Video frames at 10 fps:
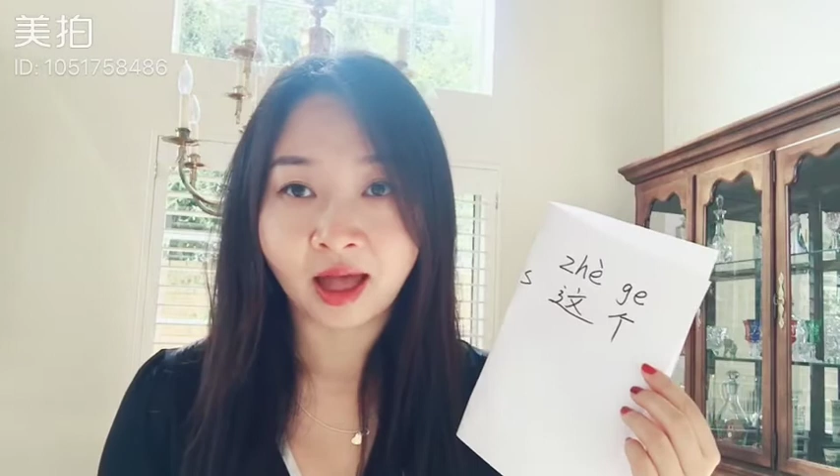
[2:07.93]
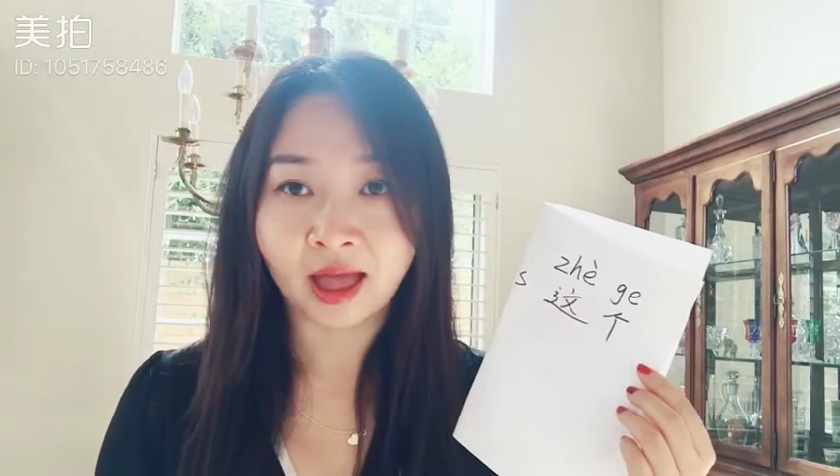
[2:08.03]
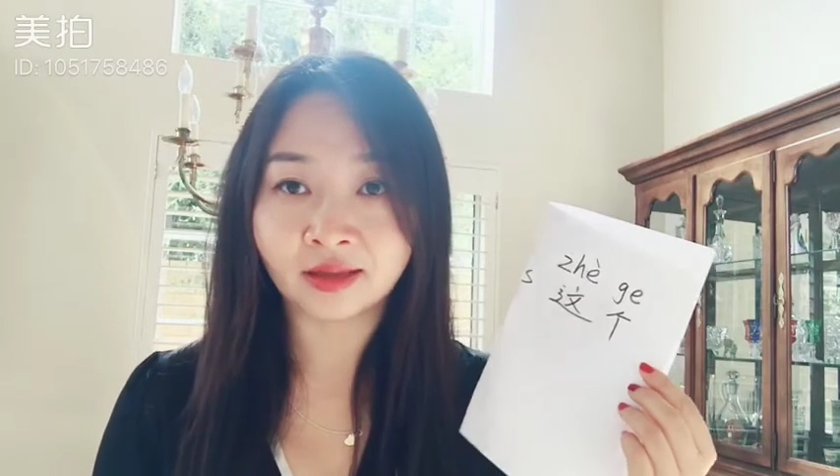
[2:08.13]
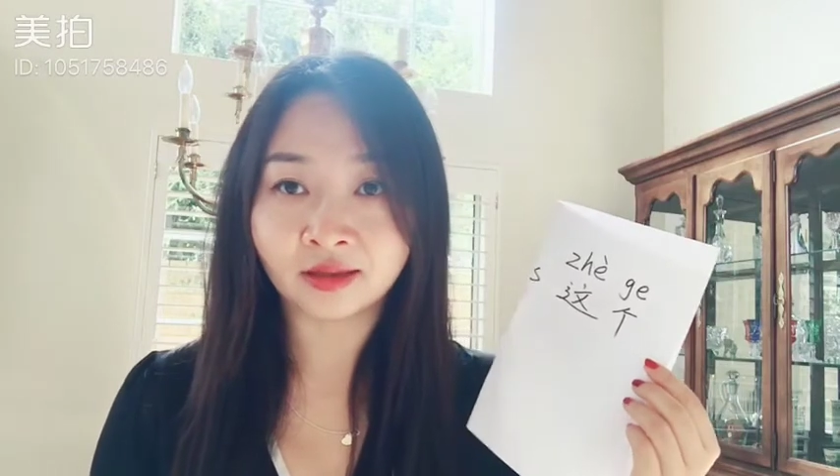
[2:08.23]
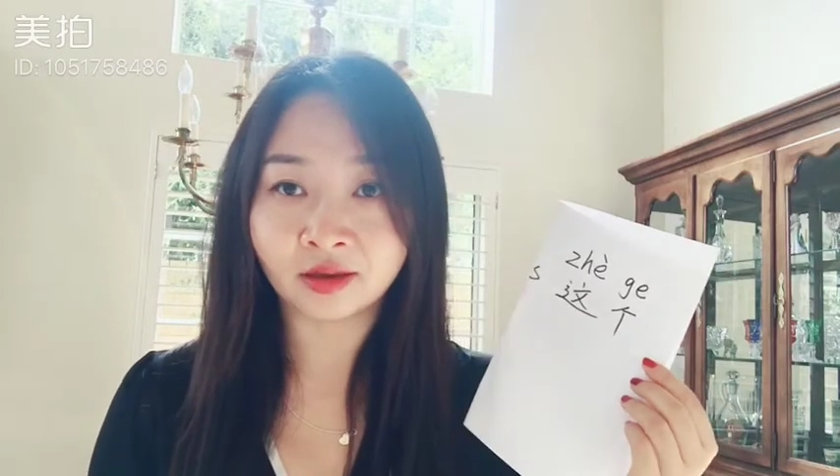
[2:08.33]

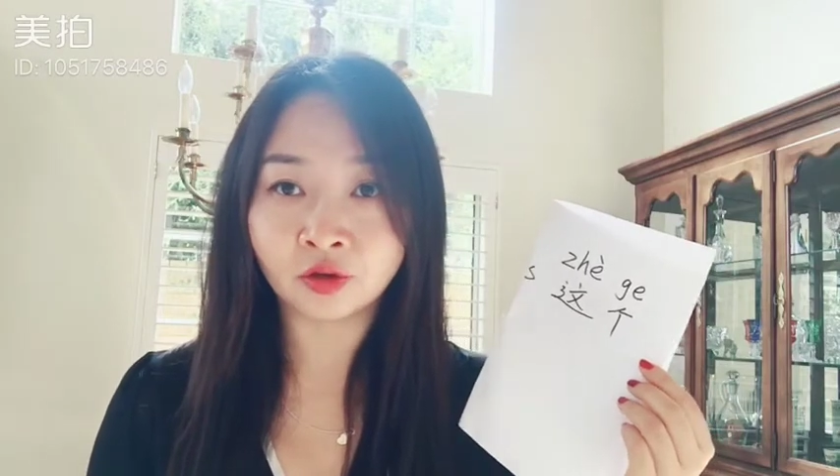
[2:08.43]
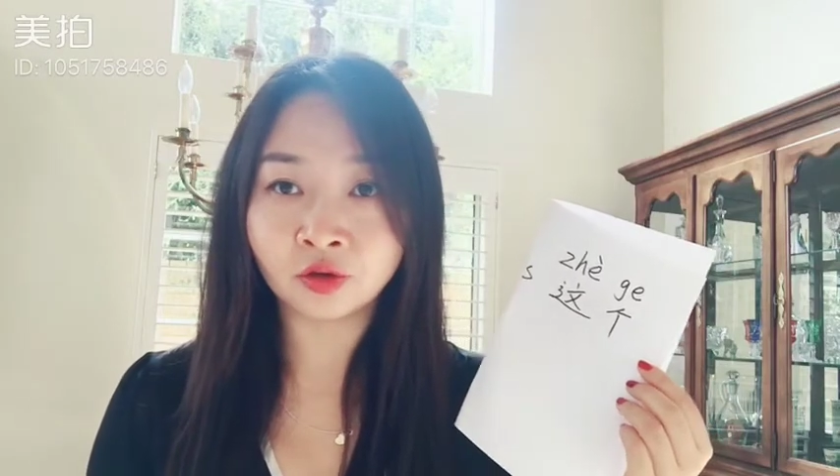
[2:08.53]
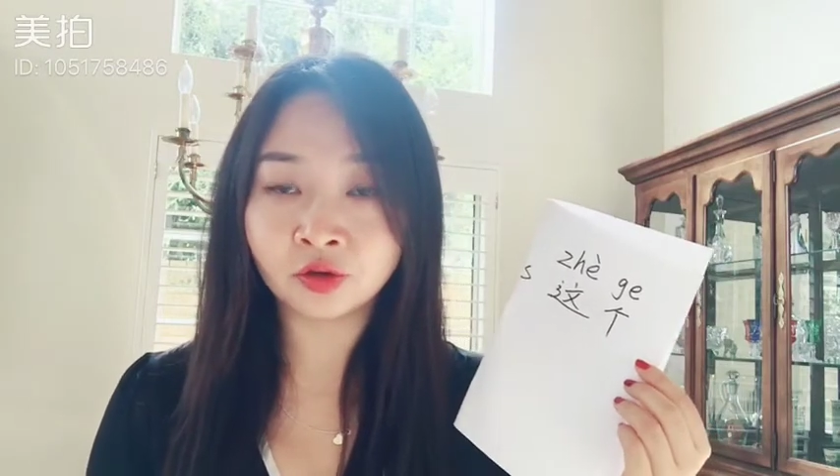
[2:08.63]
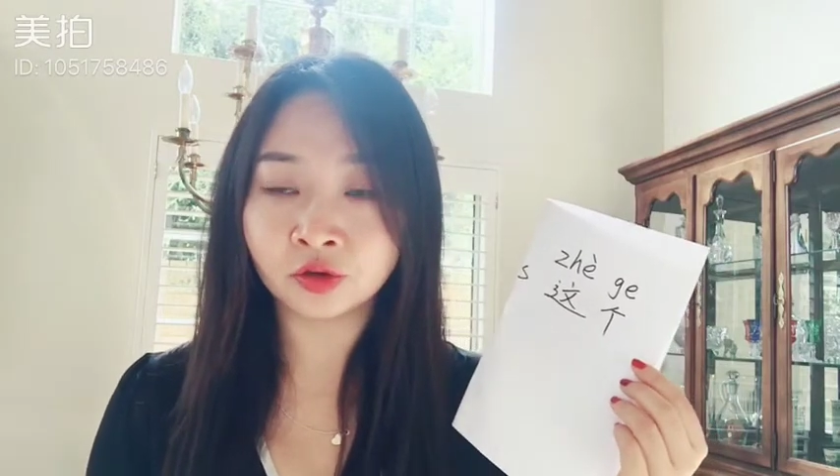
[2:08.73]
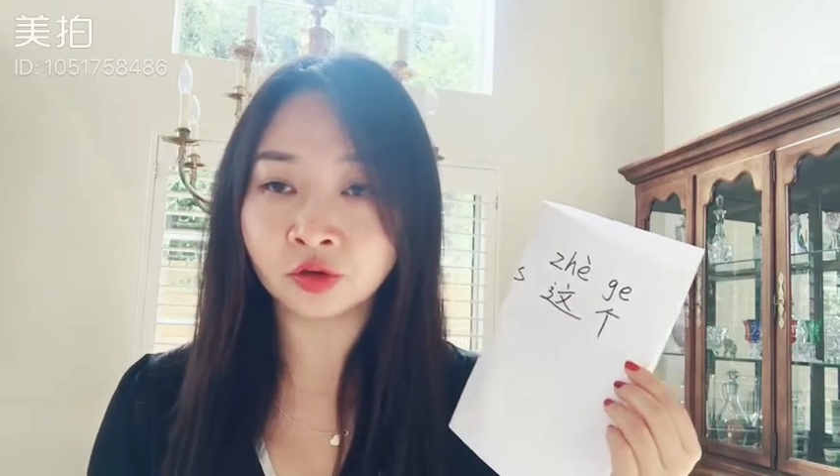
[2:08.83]
And
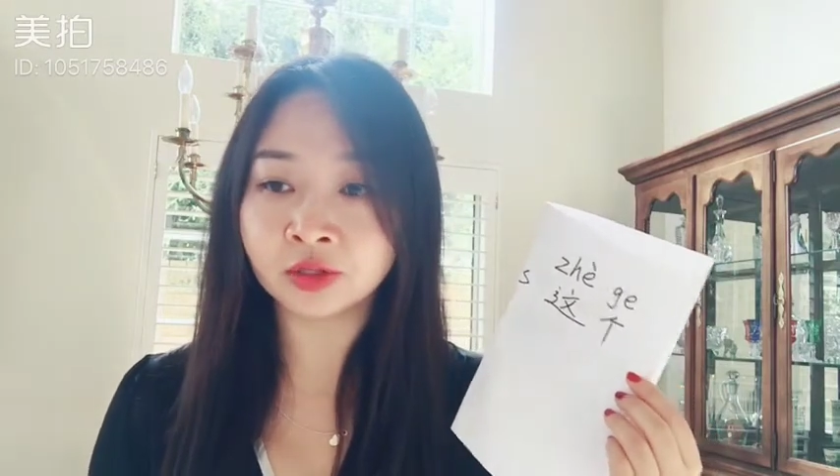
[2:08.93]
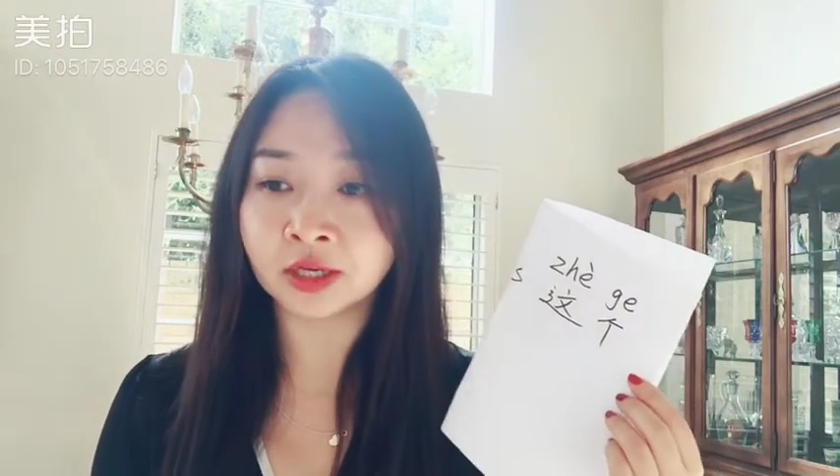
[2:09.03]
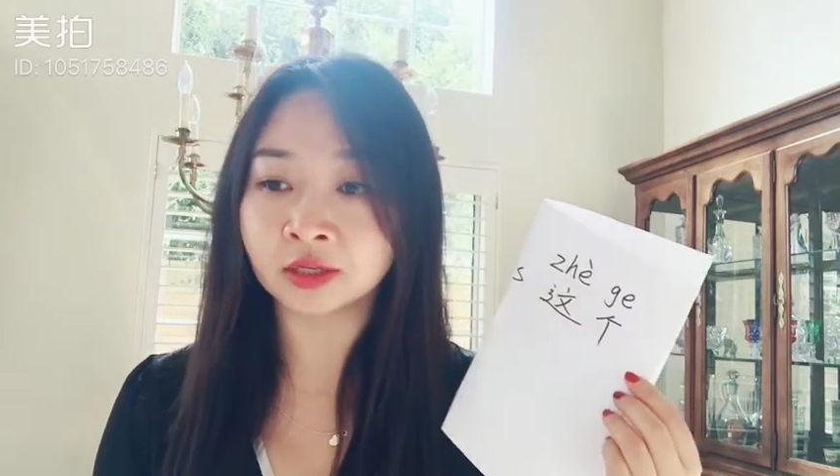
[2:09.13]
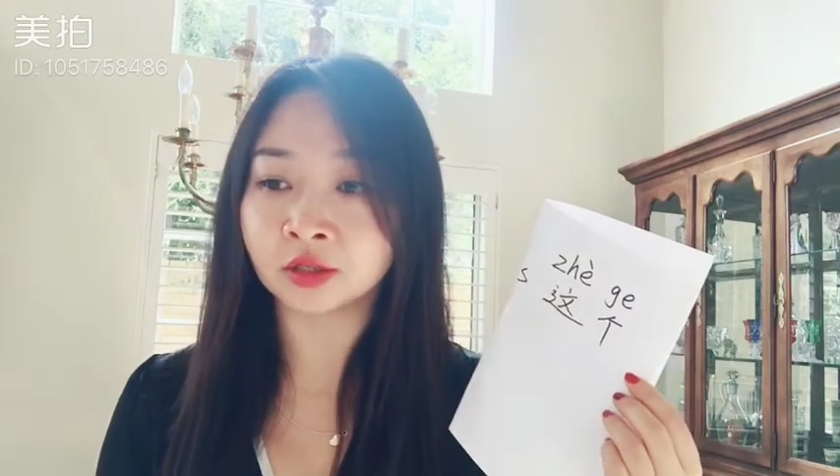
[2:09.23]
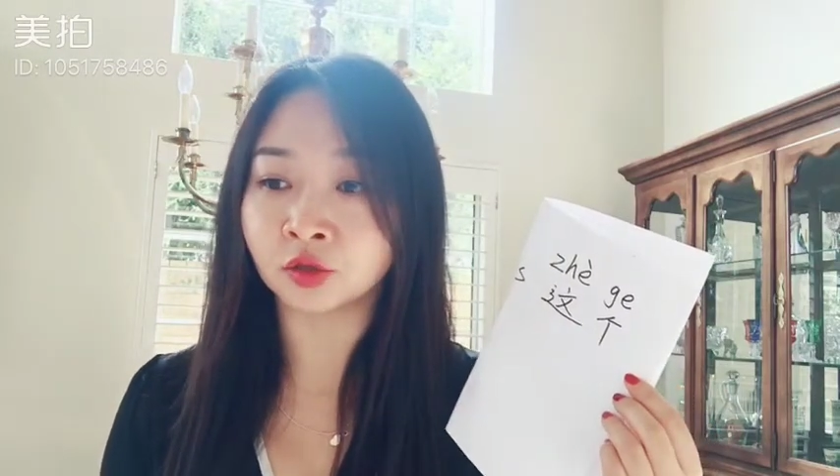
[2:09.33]
you use
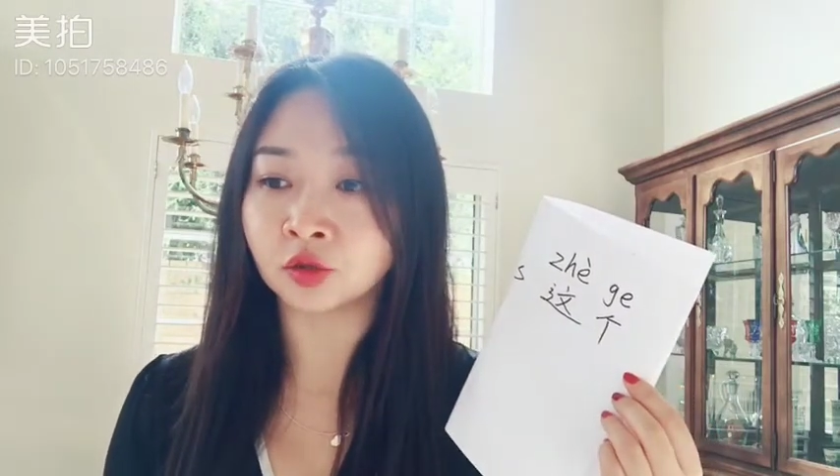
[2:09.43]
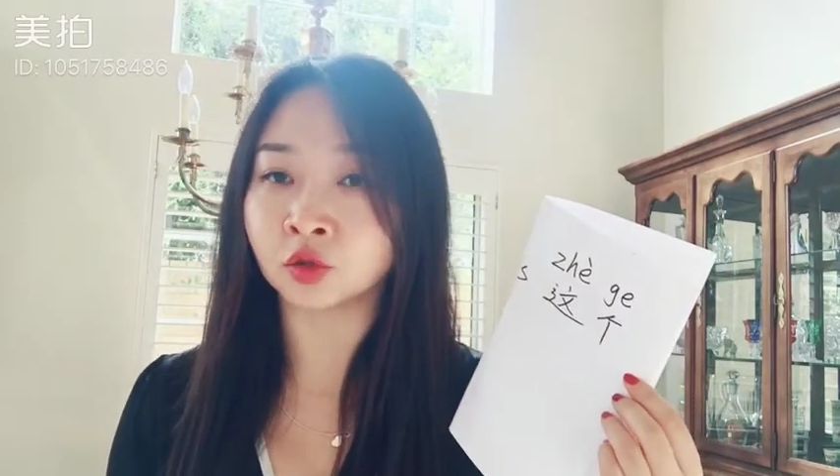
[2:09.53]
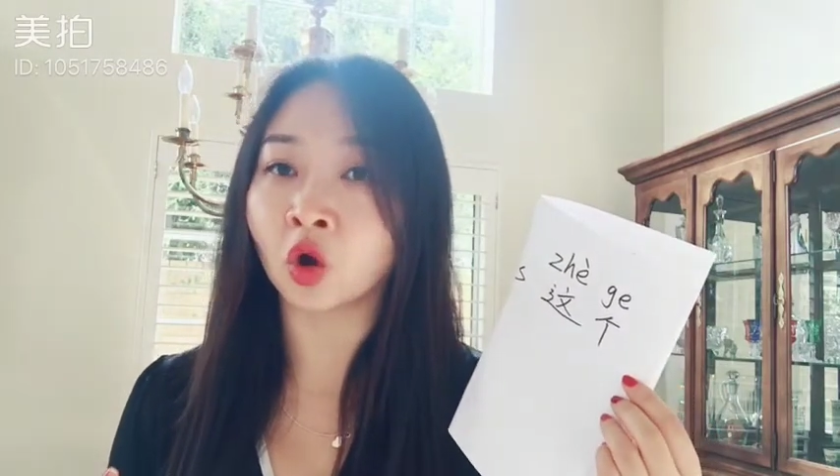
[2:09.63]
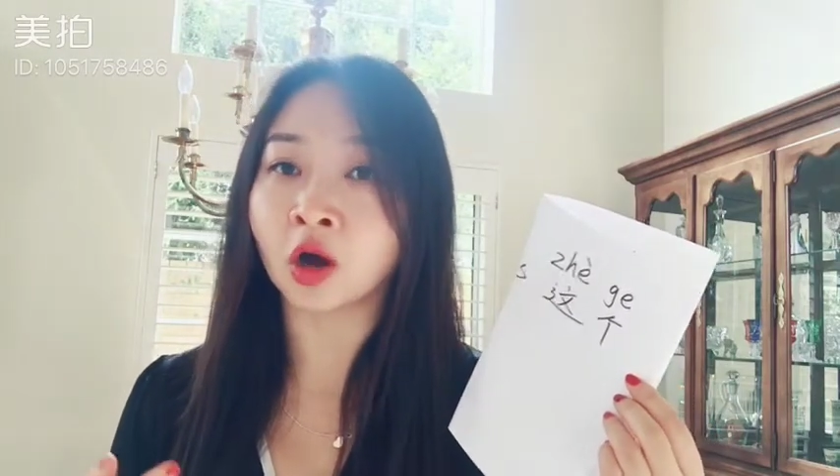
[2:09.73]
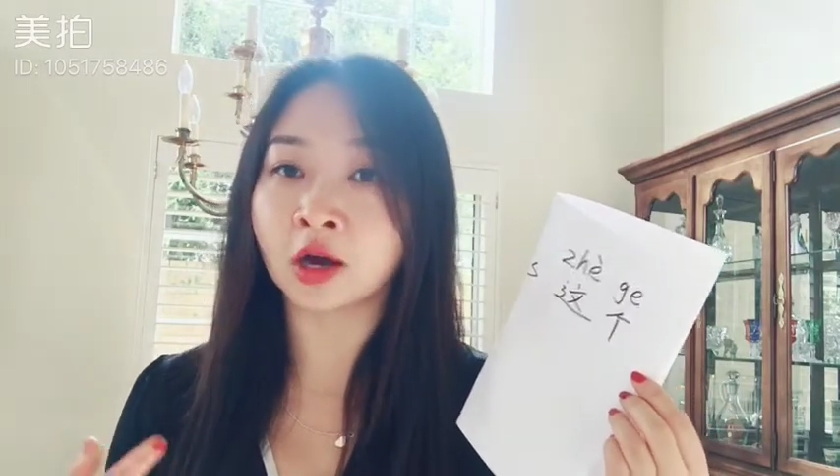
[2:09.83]
it to
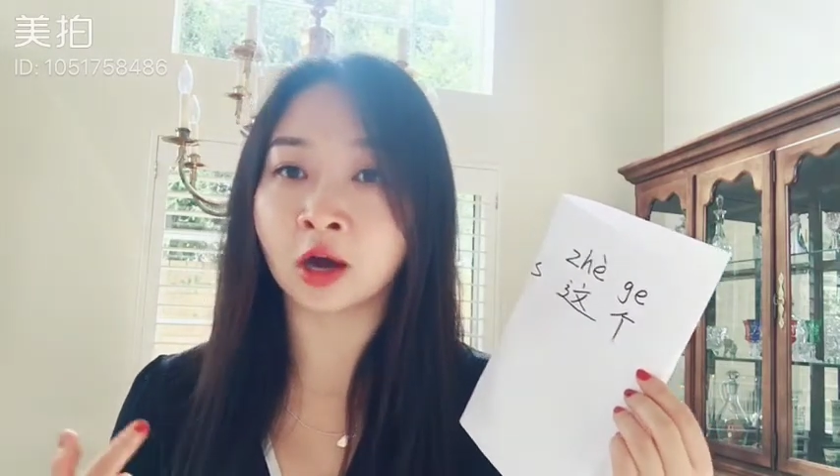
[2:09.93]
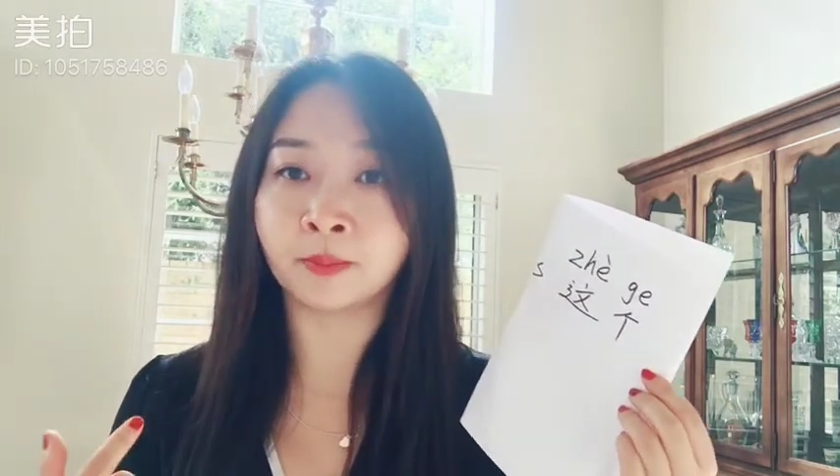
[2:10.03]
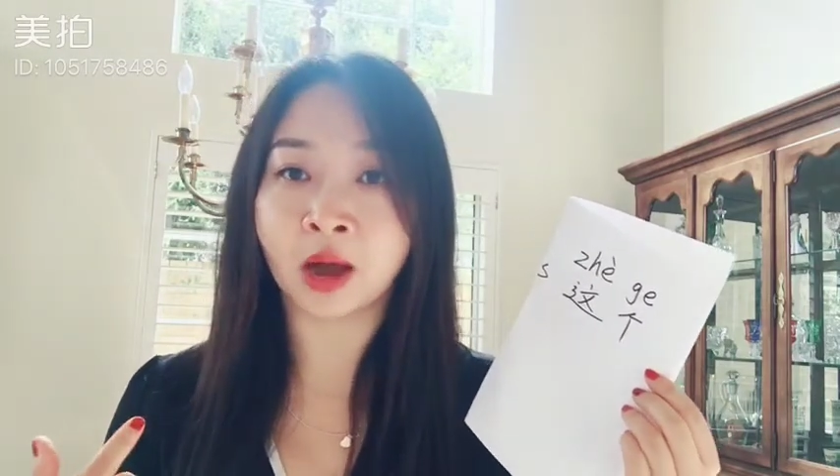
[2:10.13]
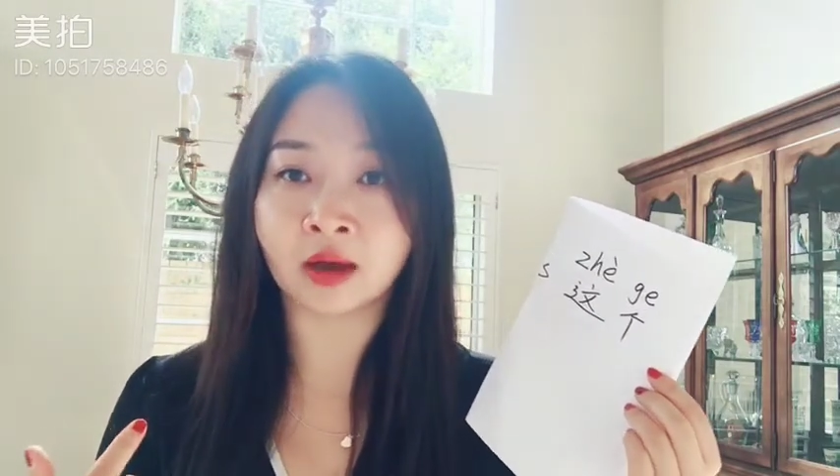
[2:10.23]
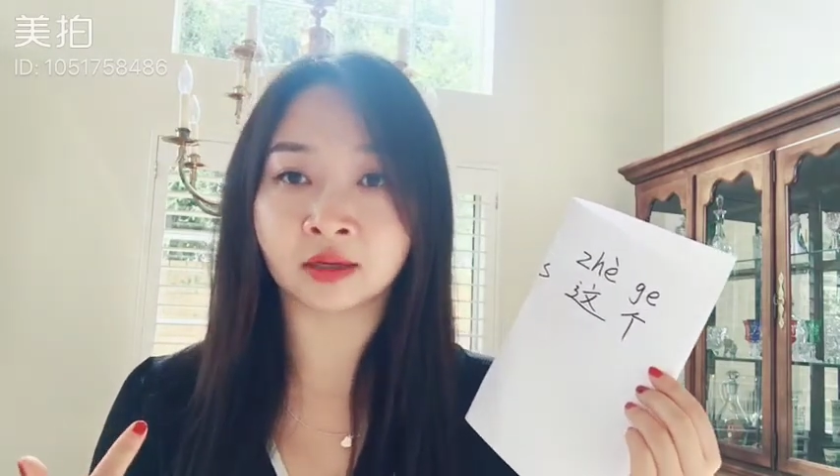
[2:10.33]
talk
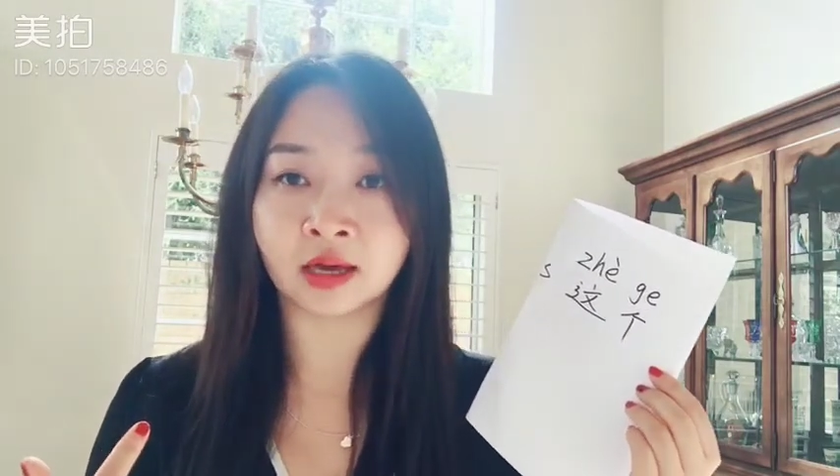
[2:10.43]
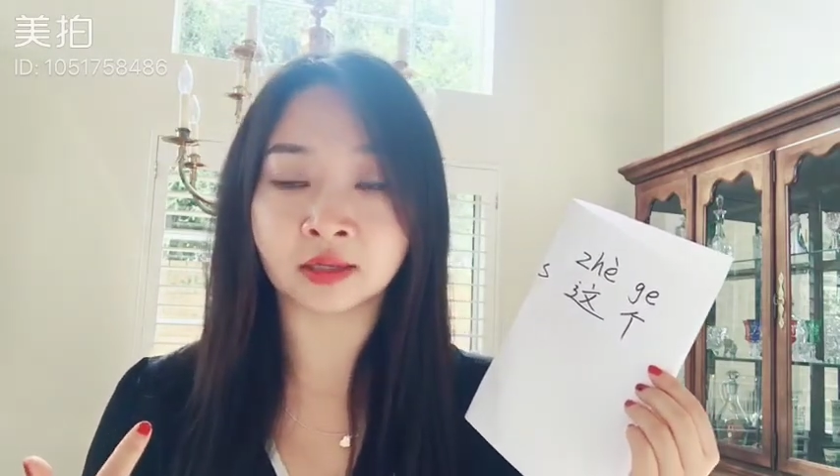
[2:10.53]
about